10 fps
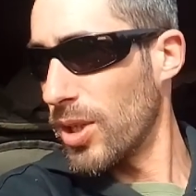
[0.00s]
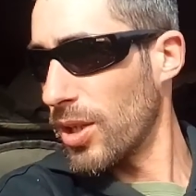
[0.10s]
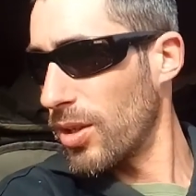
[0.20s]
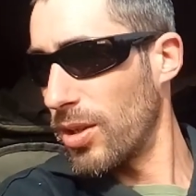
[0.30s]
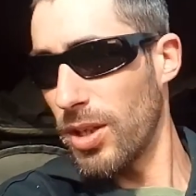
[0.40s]

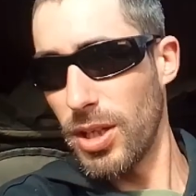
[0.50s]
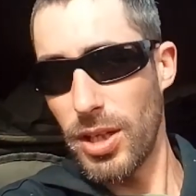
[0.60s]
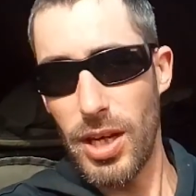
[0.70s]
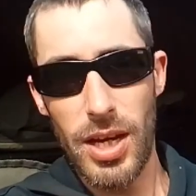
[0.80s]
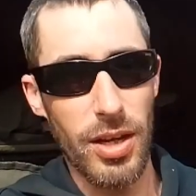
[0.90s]
But
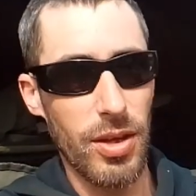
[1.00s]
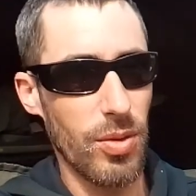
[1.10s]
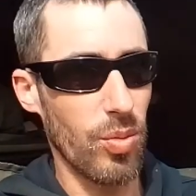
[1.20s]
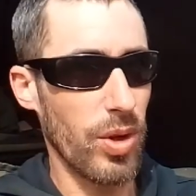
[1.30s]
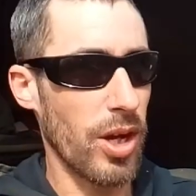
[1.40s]
yeah,
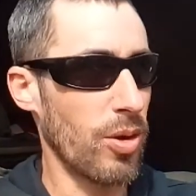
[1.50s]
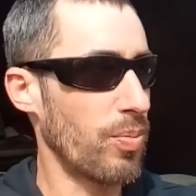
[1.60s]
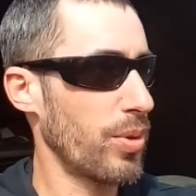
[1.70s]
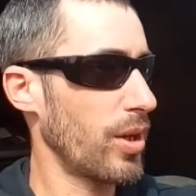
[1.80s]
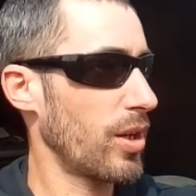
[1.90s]
we
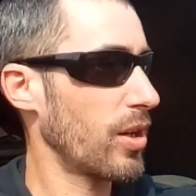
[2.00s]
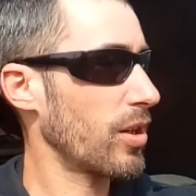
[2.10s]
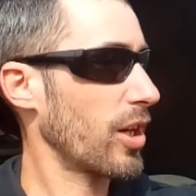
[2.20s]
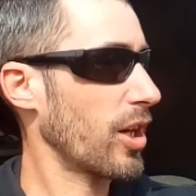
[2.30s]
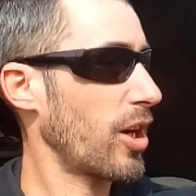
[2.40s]
hope
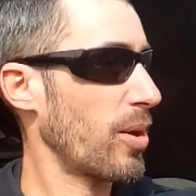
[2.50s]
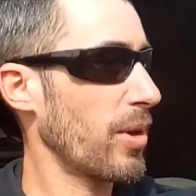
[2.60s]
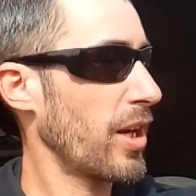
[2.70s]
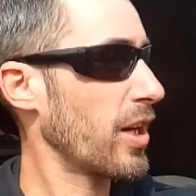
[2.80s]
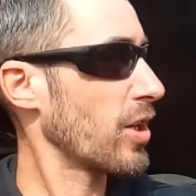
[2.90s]
they're
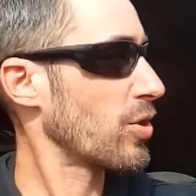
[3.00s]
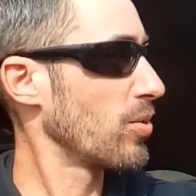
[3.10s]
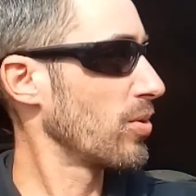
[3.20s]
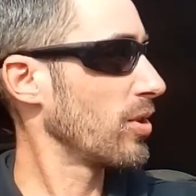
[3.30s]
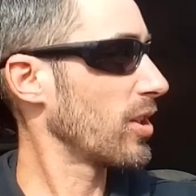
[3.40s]
gonna be here
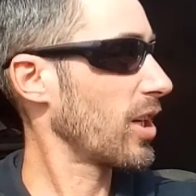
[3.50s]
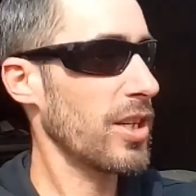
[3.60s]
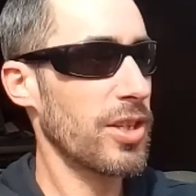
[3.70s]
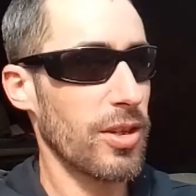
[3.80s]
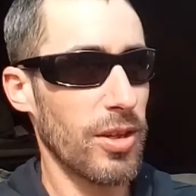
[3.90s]
soon at
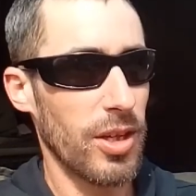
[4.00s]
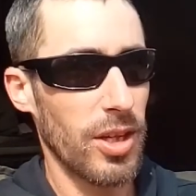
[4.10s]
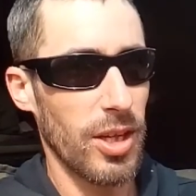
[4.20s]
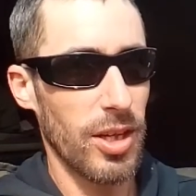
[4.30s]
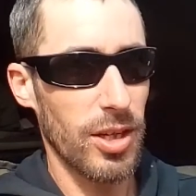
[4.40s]
least,
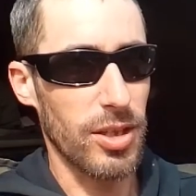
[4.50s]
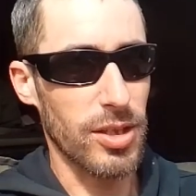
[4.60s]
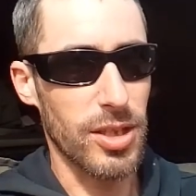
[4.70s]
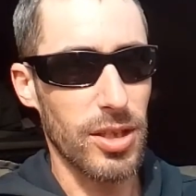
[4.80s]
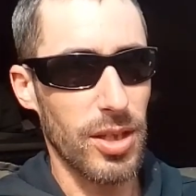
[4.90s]

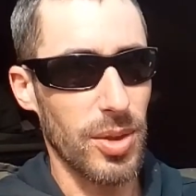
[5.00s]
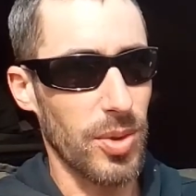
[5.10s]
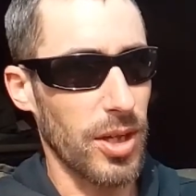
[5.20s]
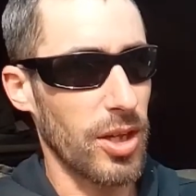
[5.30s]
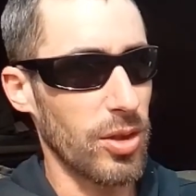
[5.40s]
because
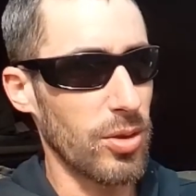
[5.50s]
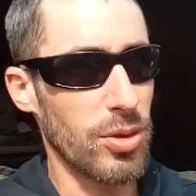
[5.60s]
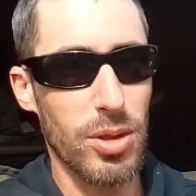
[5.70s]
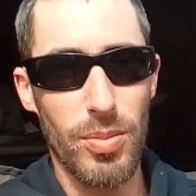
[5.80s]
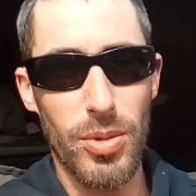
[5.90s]
we're gonna
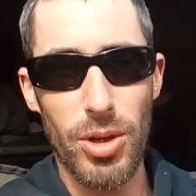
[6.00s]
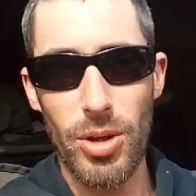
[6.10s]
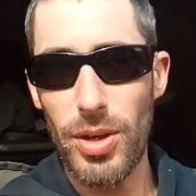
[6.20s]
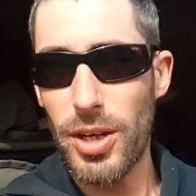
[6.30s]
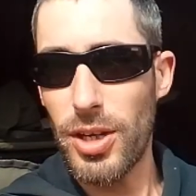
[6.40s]
do some
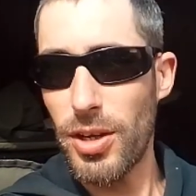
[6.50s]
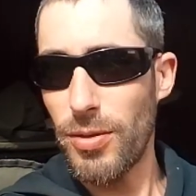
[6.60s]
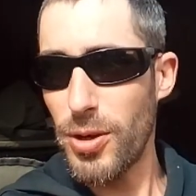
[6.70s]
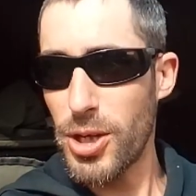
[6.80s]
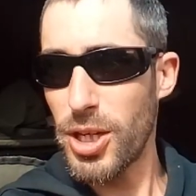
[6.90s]

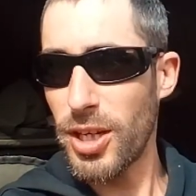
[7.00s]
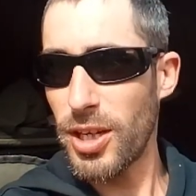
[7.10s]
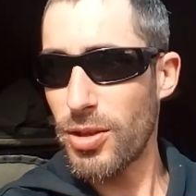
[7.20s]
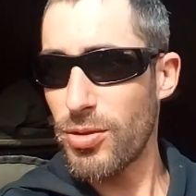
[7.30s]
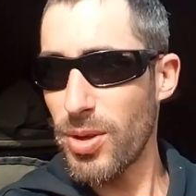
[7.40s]
more
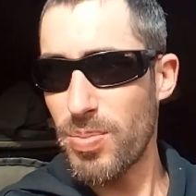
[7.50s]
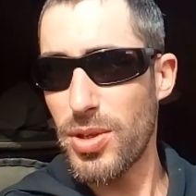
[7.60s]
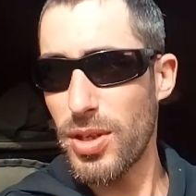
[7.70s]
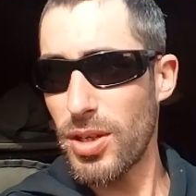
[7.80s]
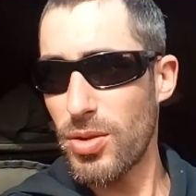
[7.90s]
fishing
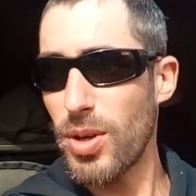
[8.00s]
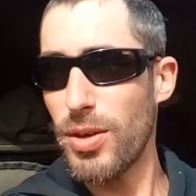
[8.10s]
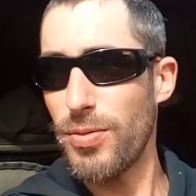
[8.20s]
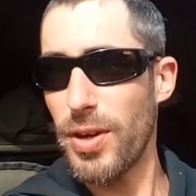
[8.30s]
trips to